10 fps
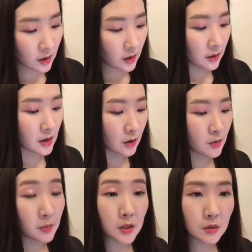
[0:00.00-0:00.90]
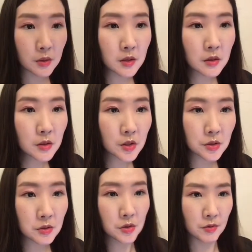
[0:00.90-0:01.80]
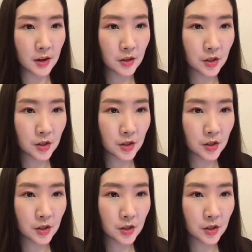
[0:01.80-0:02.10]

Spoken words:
Now in between those two strands, she